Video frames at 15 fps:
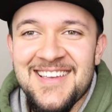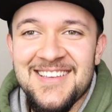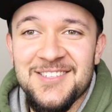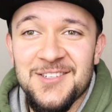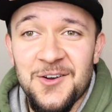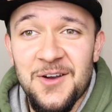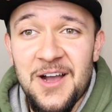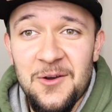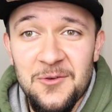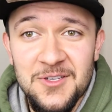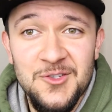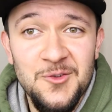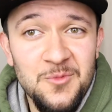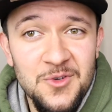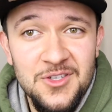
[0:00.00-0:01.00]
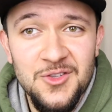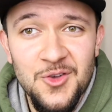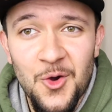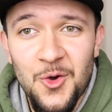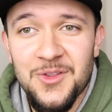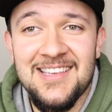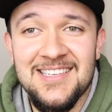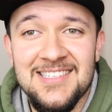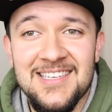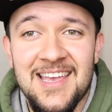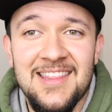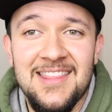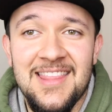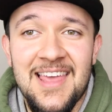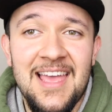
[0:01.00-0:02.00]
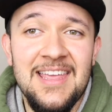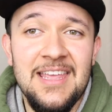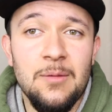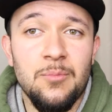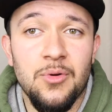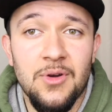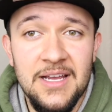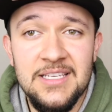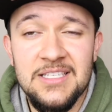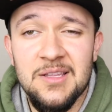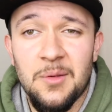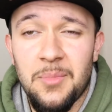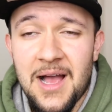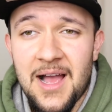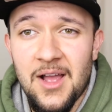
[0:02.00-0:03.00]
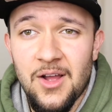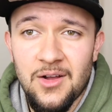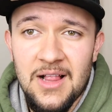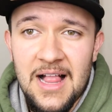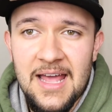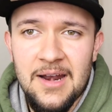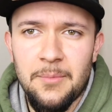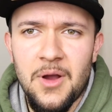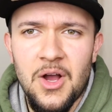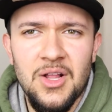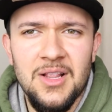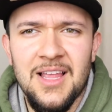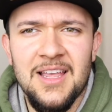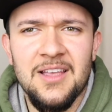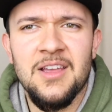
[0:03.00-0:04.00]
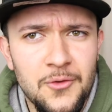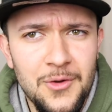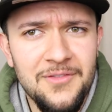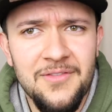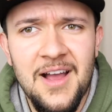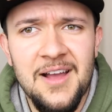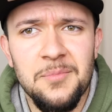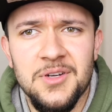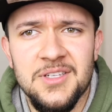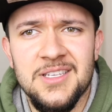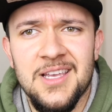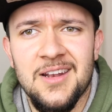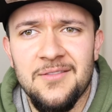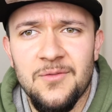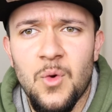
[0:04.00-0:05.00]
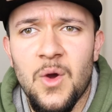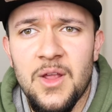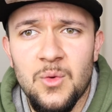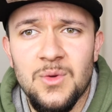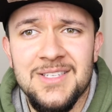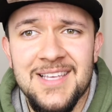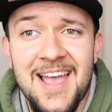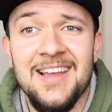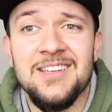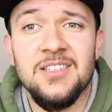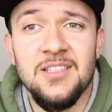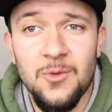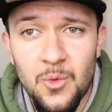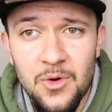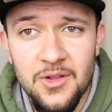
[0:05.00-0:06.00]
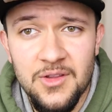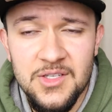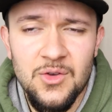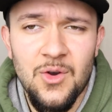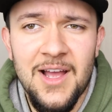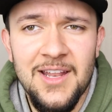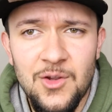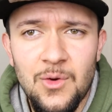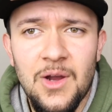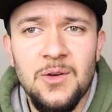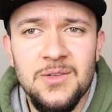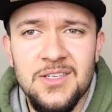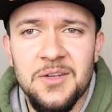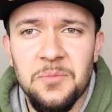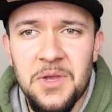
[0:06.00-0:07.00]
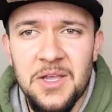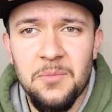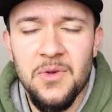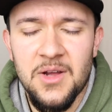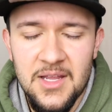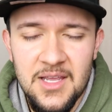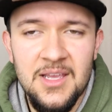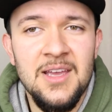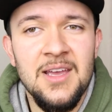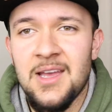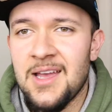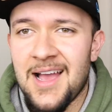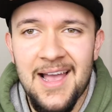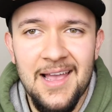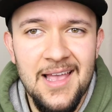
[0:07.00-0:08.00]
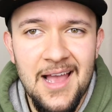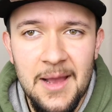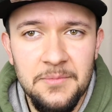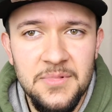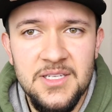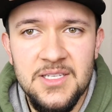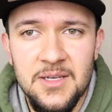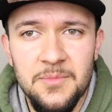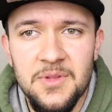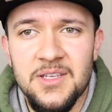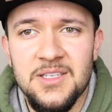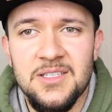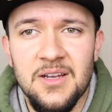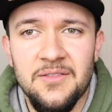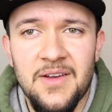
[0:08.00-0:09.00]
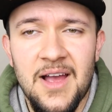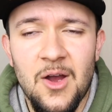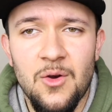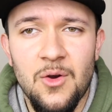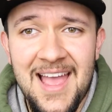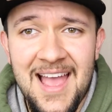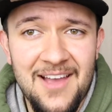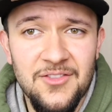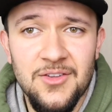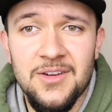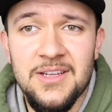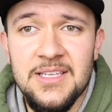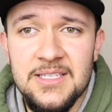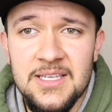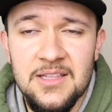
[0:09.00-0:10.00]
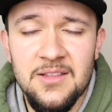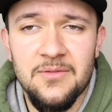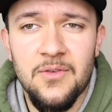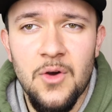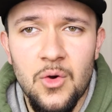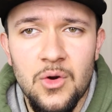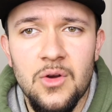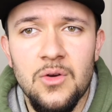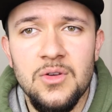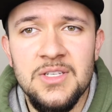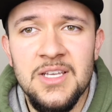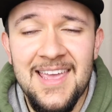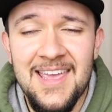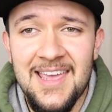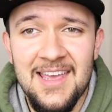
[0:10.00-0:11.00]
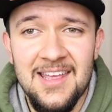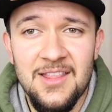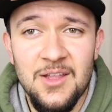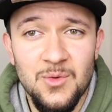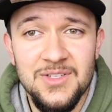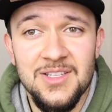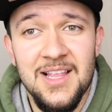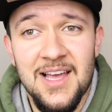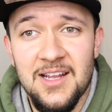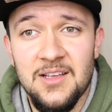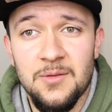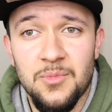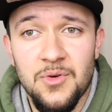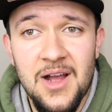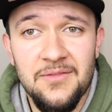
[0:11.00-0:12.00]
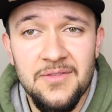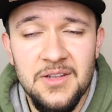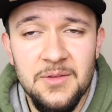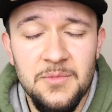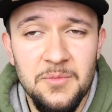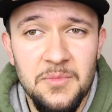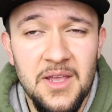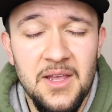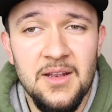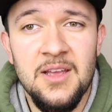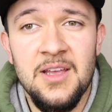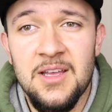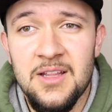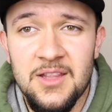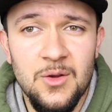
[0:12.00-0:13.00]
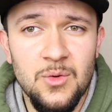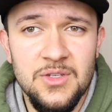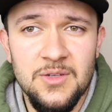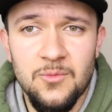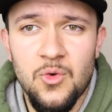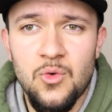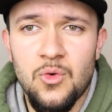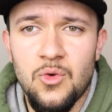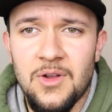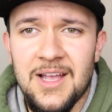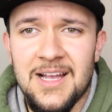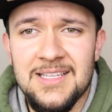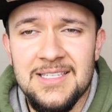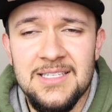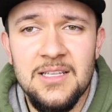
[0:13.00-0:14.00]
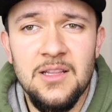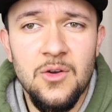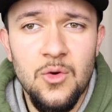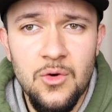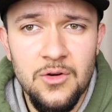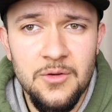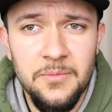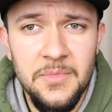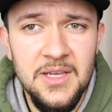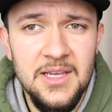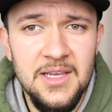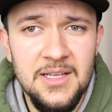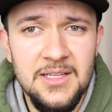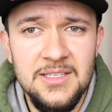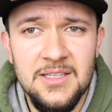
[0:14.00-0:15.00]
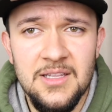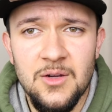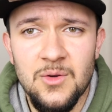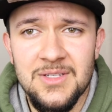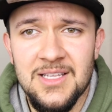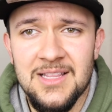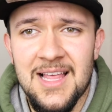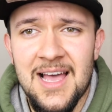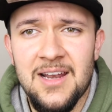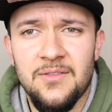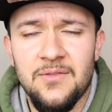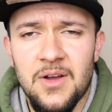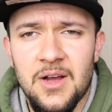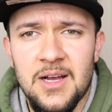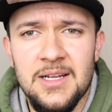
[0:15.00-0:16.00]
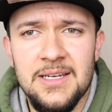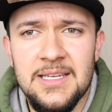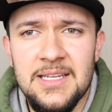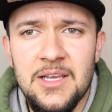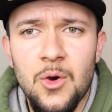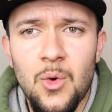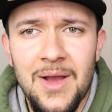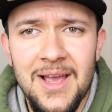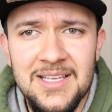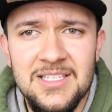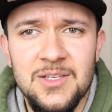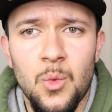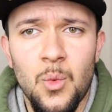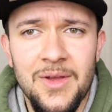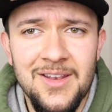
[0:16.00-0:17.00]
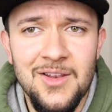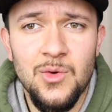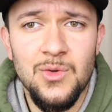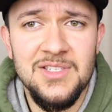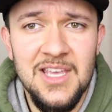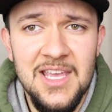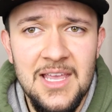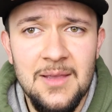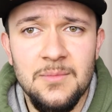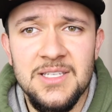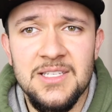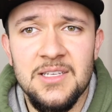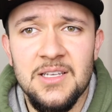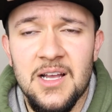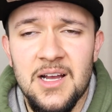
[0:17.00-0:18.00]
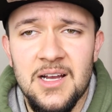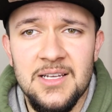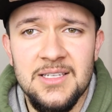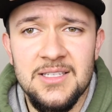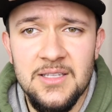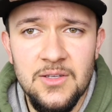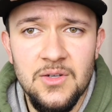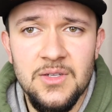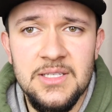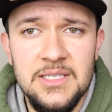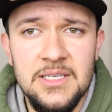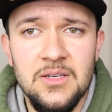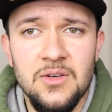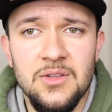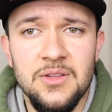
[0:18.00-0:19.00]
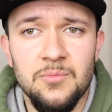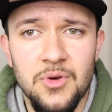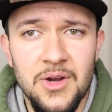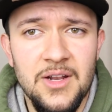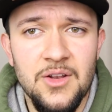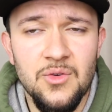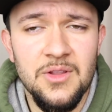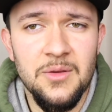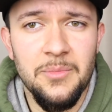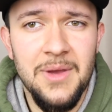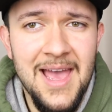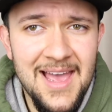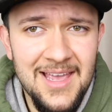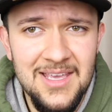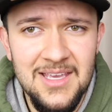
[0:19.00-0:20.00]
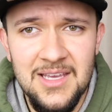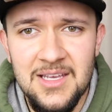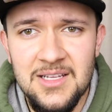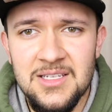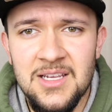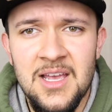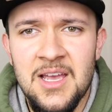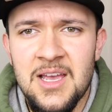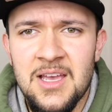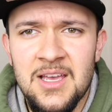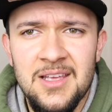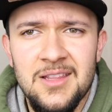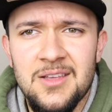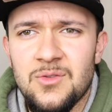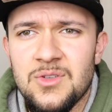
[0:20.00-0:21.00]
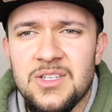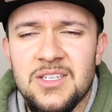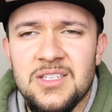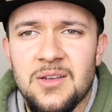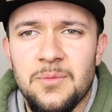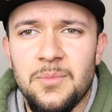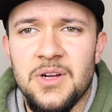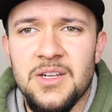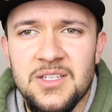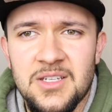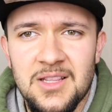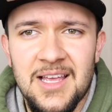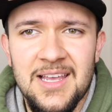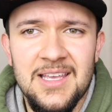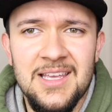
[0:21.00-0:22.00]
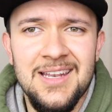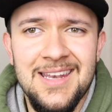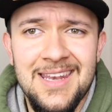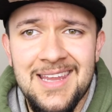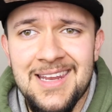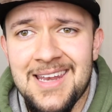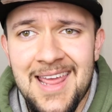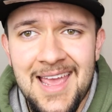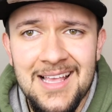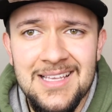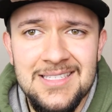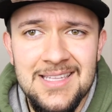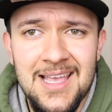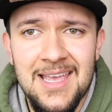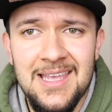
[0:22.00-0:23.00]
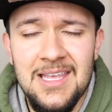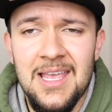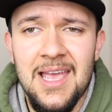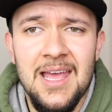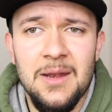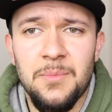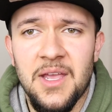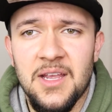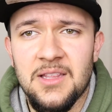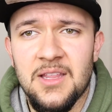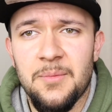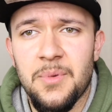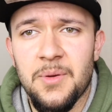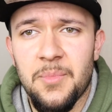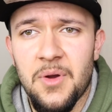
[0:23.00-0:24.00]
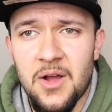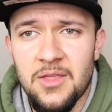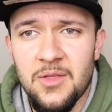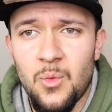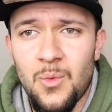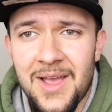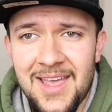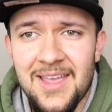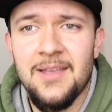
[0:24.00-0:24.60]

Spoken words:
So I was super stoked. He said that he priced the pile at about like 45% of what it was actually worth. So I knew I was gonna make money. I comped some of the stuff out after he sent the photos, and there was a lot of good profit to be made. There were some cool Godzilla ornaments. There was a lot of DOS Windows games, still sealed, brand new in the package. It was just a bunch of like knickknacks that he had picked up upon the way.